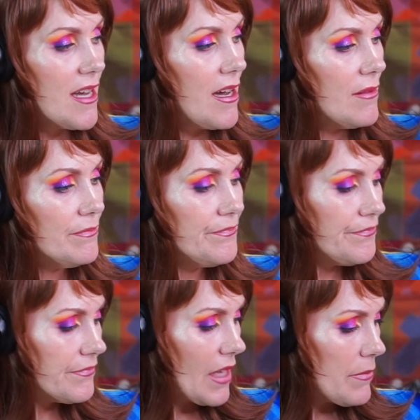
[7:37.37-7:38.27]
I
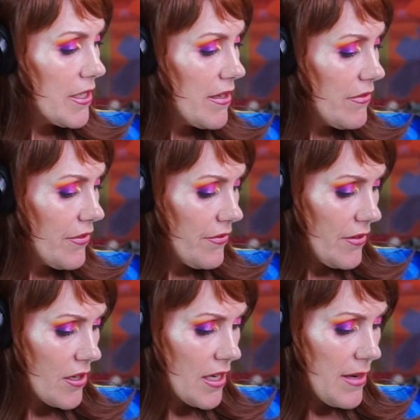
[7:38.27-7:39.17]
believe
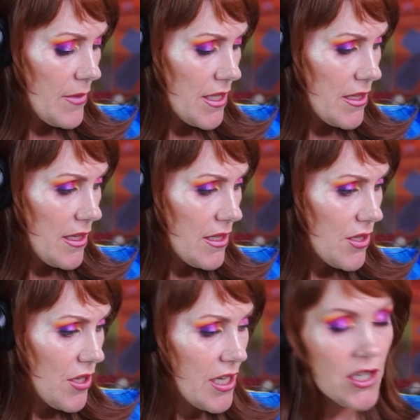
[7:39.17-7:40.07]
her name is
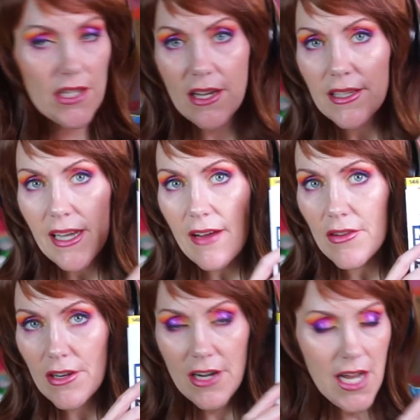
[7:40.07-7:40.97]
Tran, she's on the
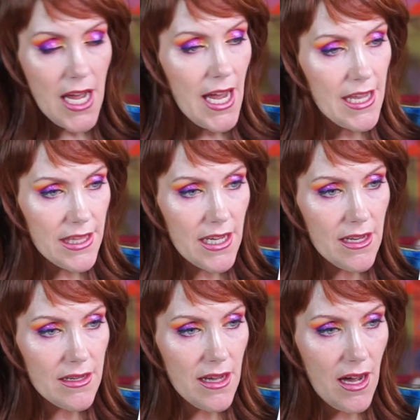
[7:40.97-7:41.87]
cover, and
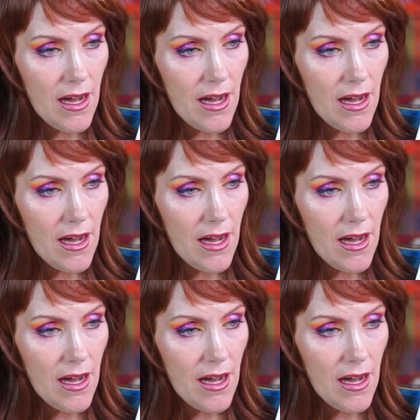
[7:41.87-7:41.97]
then